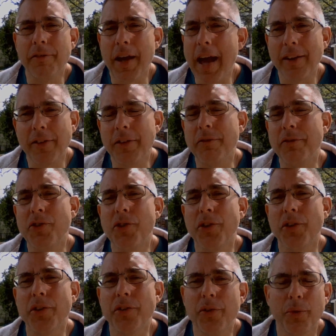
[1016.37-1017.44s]
active
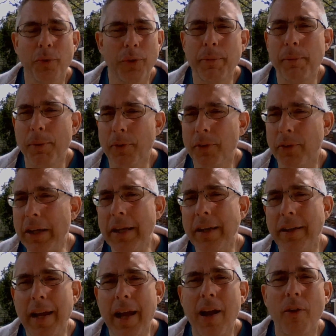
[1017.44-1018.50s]
church where people are
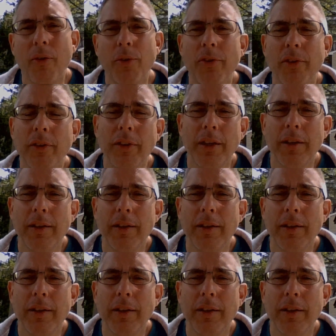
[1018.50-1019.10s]
in and out, and